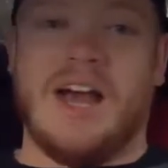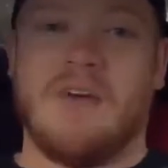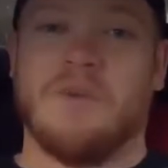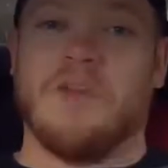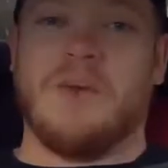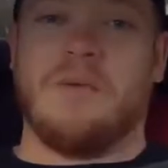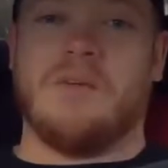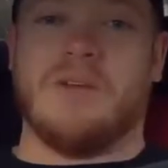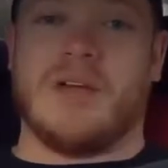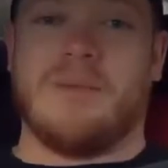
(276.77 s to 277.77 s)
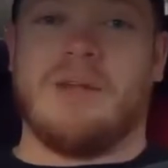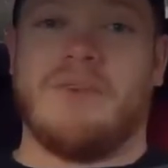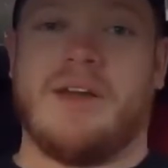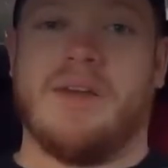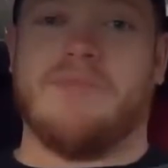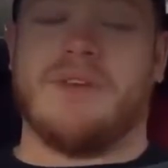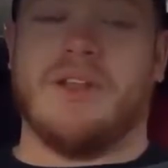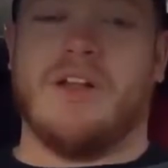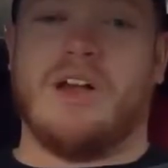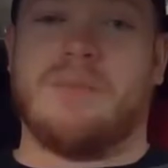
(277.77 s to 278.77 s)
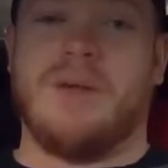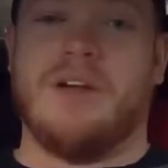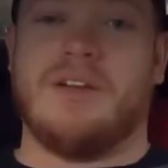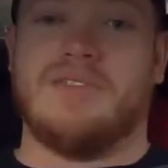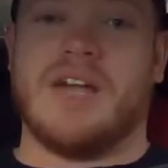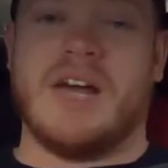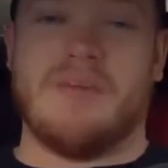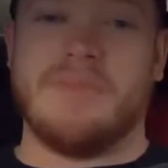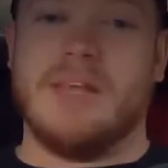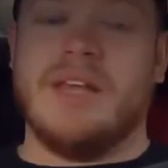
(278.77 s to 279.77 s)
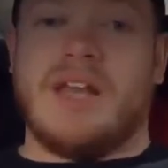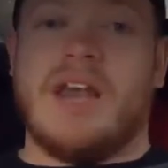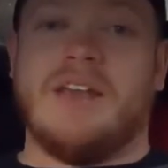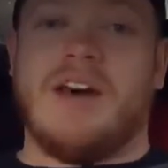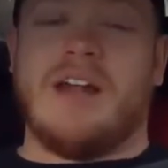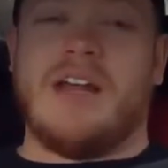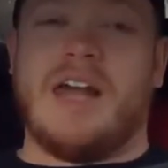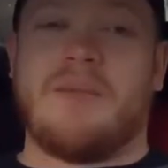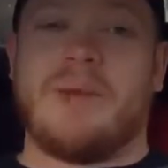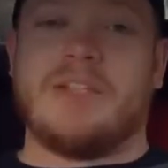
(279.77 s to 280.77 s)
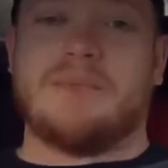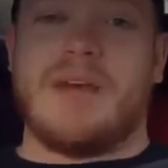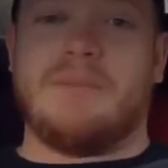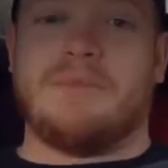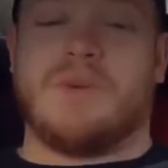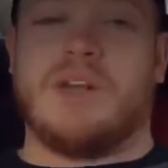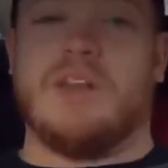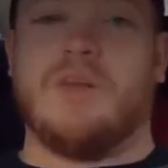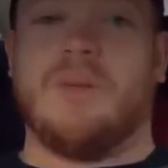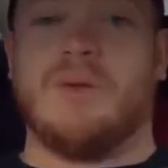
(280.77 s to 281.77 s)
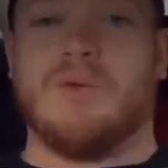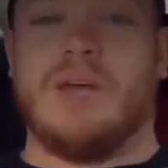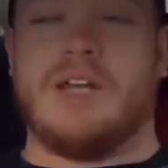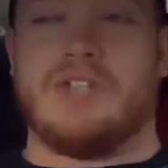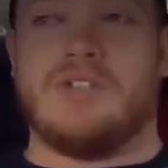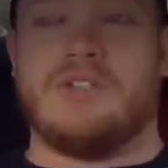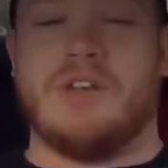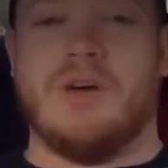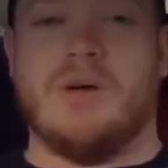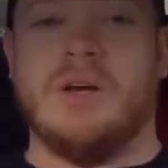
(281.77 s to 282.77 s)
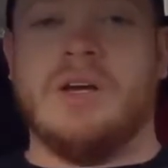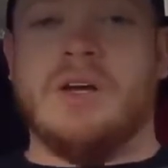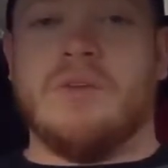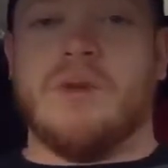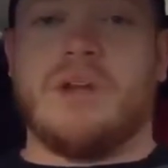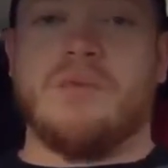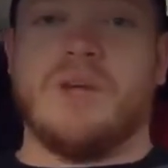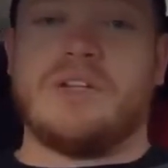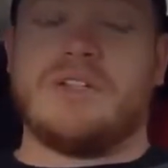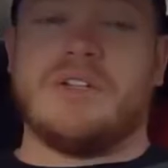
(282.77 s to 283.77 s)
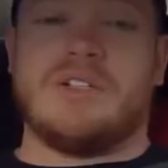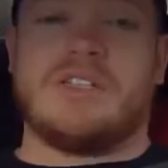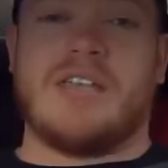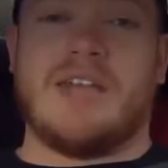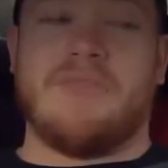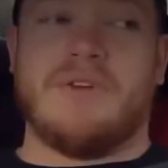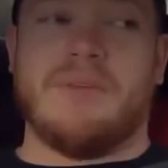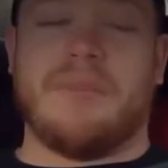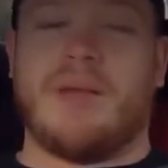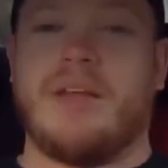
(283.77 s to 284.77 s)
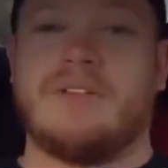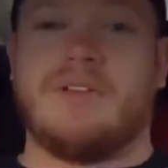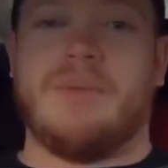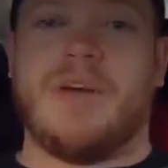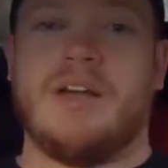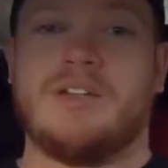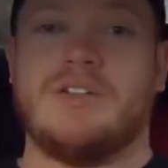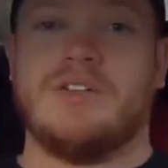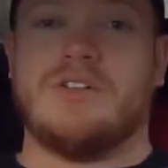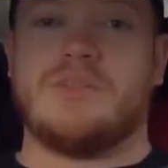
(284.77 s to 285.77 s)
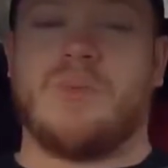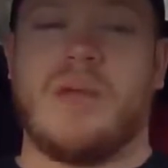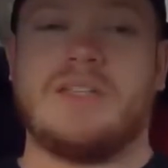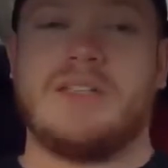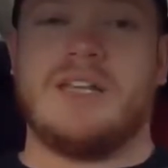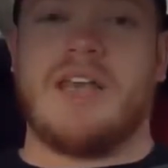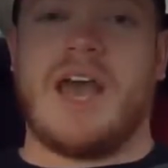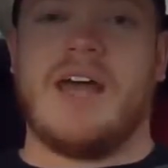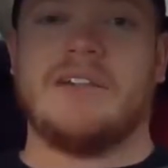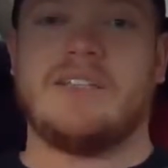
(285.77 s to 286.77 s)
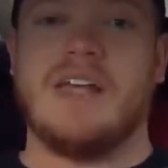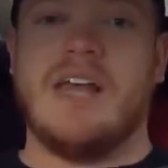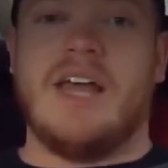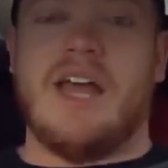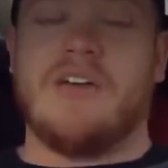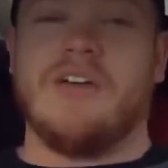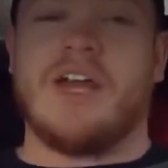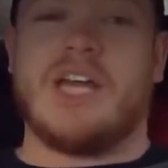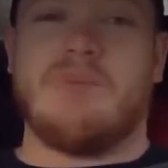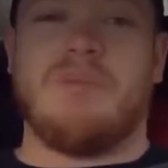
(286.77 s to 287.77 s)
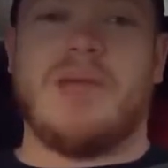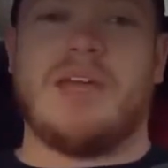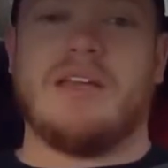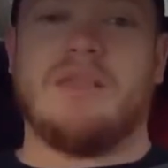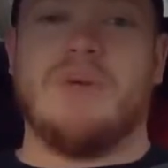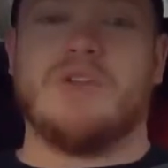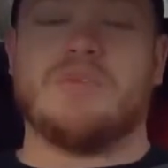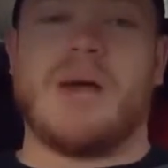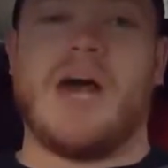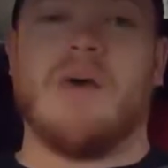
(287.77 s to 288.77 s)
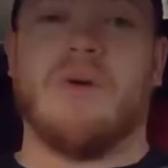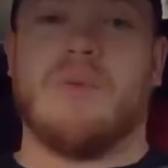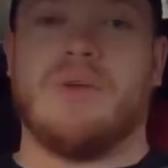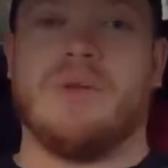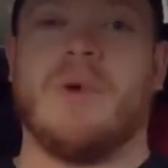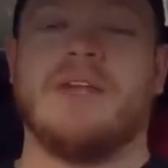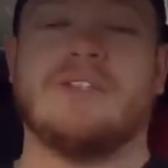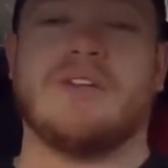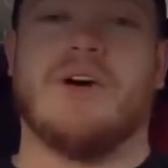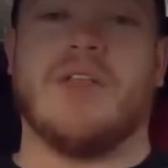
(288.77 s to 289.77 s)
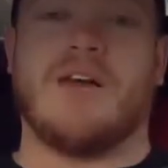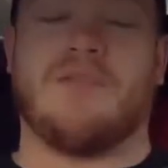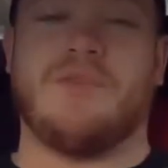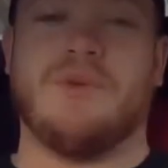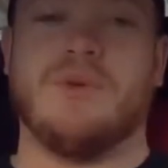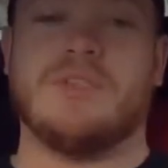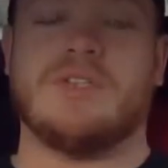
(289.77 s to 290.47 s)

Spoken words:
I really wouldn't recommend running them for a long period of time. And the Hondata base maps run a little bit rich, so running richer is safer, but to be honest, you're just wasting gas and you're not going to be making the most power when you're wasting all that fuel.